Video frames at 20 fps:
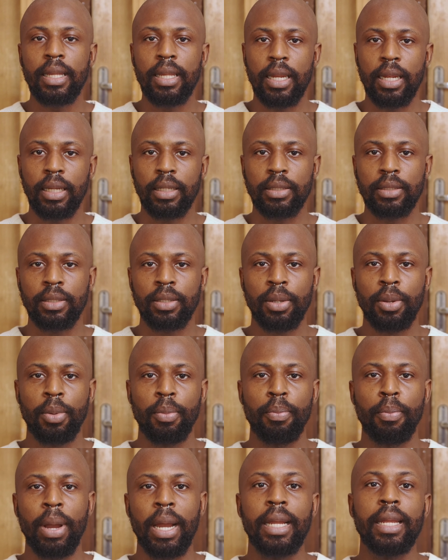years,
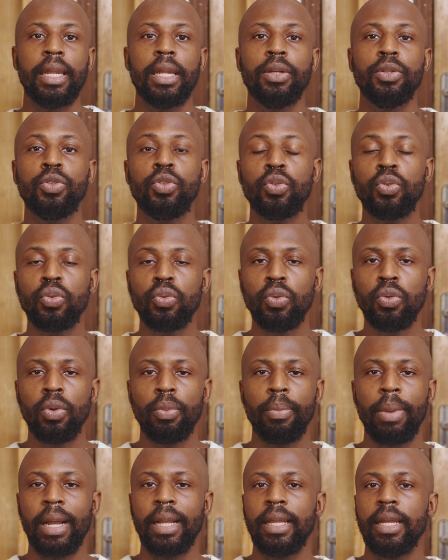by year 2,
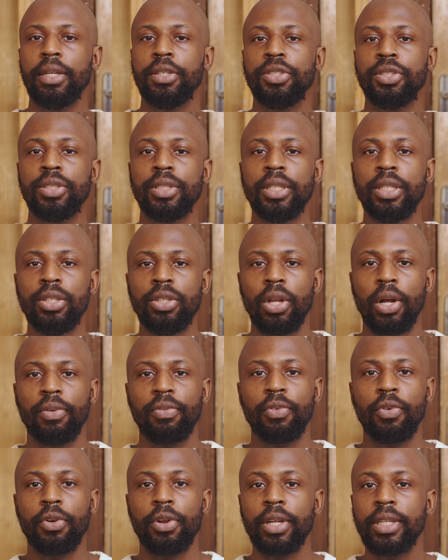by year 3, you
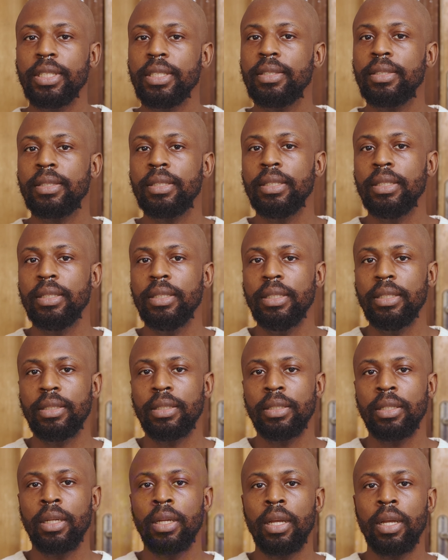have already seen
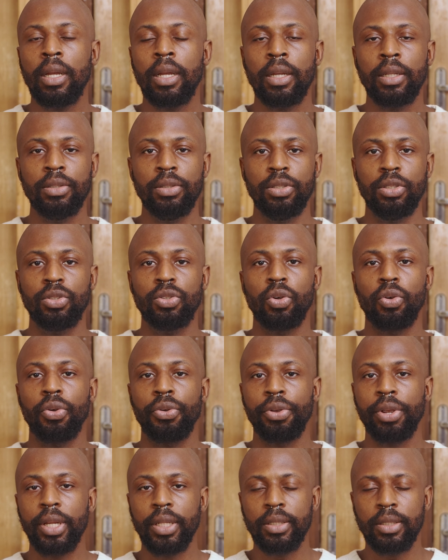it
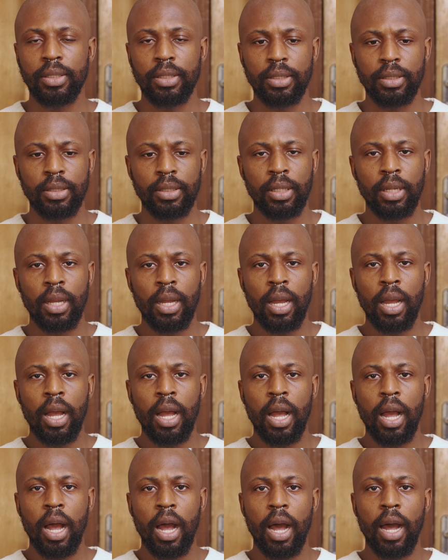deteriorating.
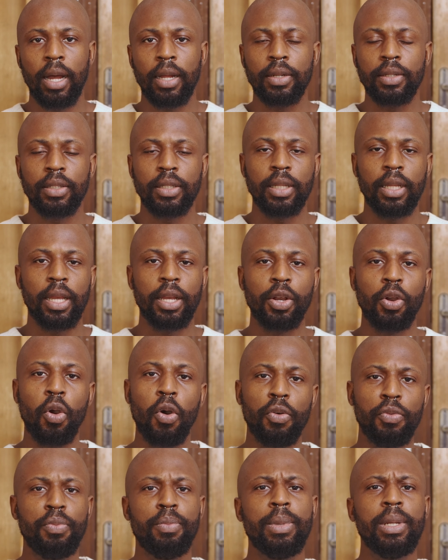And a
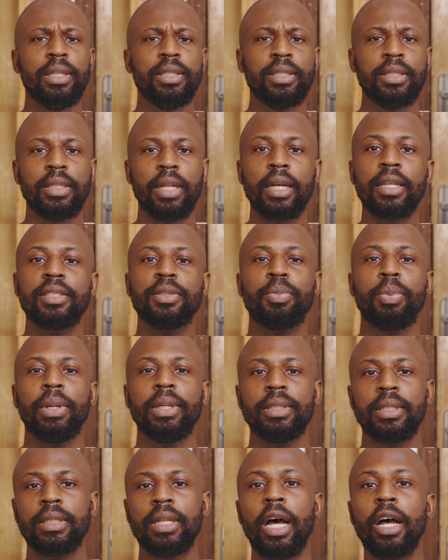government that
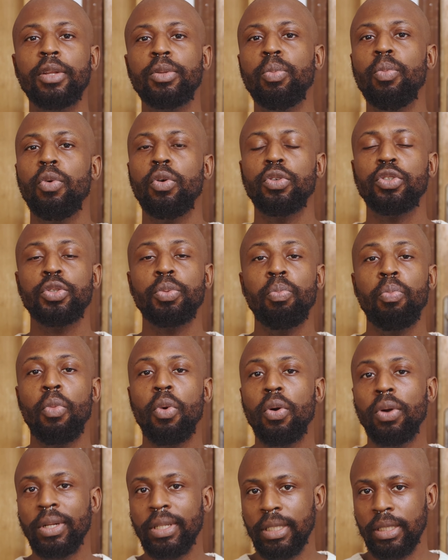spent that much
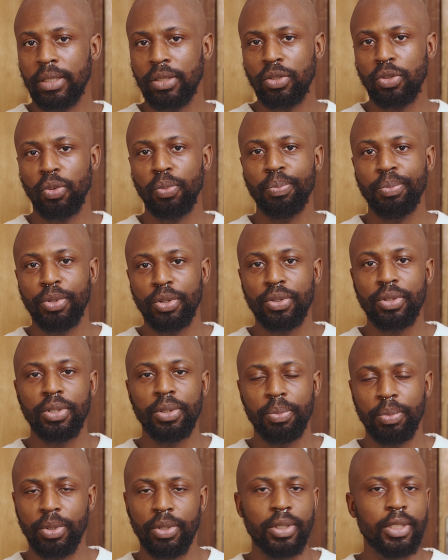money to build
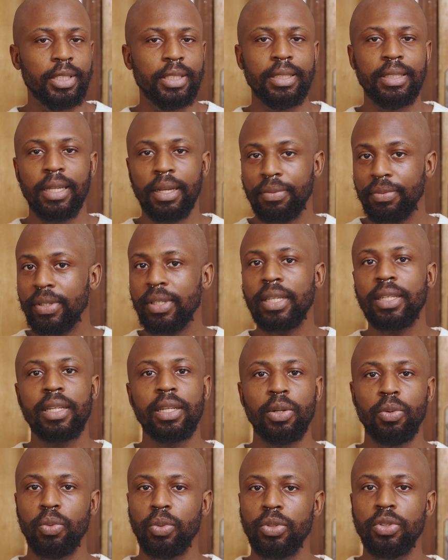the building
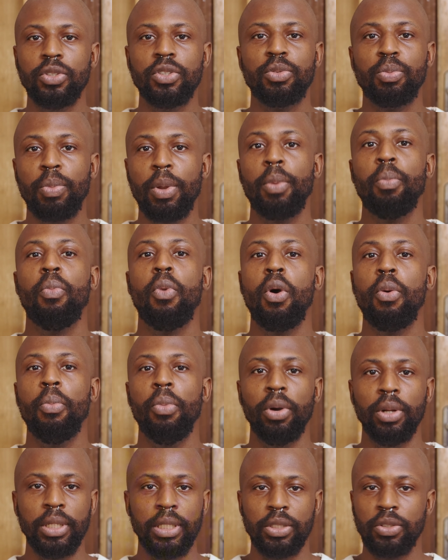definitely wouldn't spend more
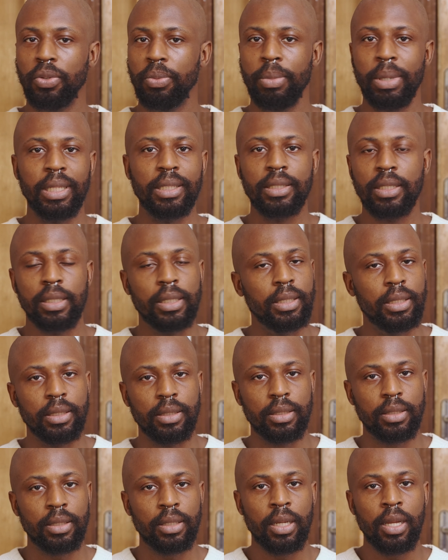money to maintain
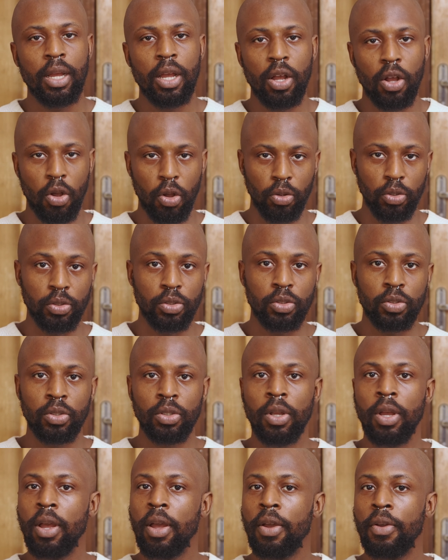it.
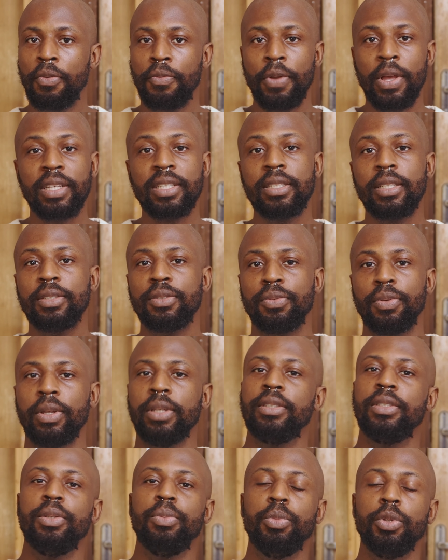Because first things
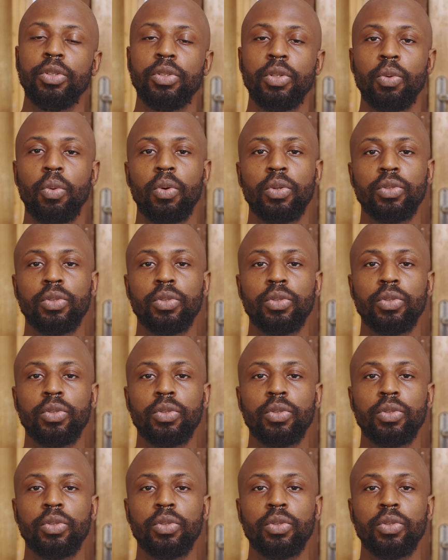first, the bridge